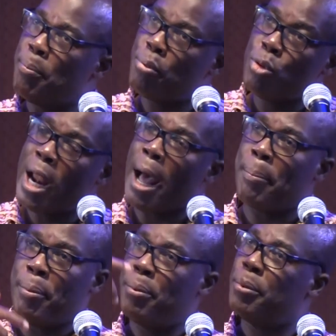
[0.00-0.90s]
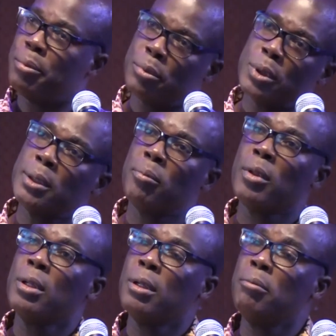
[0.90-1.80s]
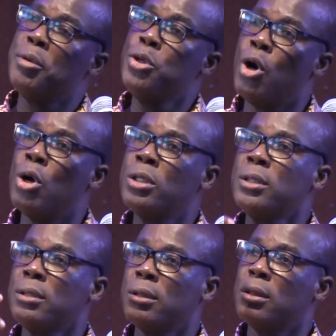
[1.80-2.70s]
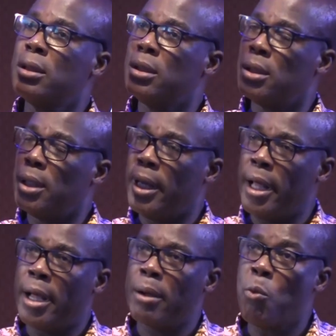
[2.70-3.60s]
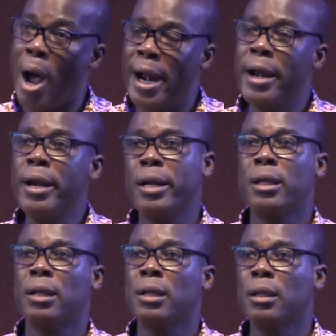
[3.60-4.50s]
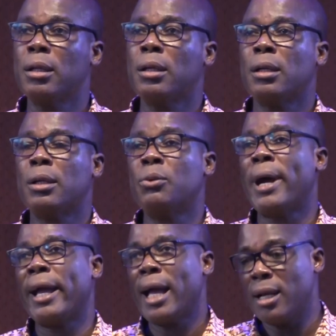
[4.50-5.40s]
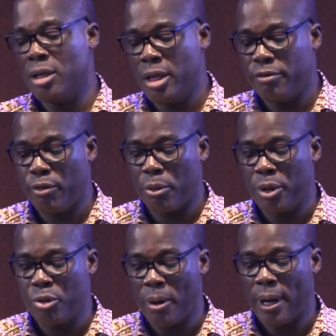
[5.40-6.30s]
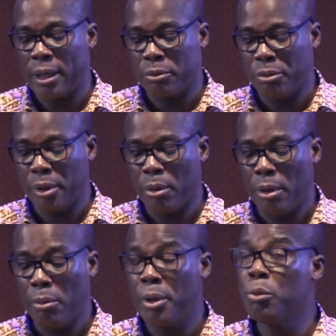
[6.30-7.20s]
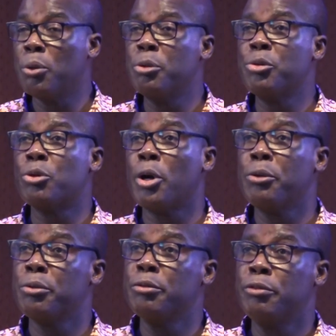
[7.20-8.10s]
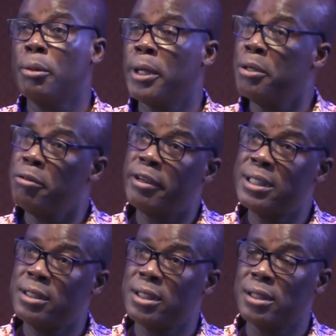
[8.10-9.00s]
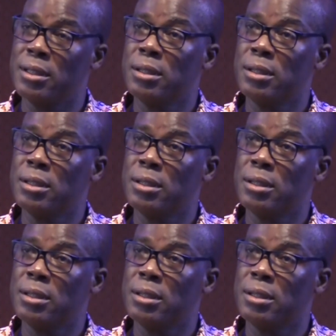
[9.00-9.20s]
pull up beyond 1, you are a candidate for withdrawal. We will withdraw you from the university.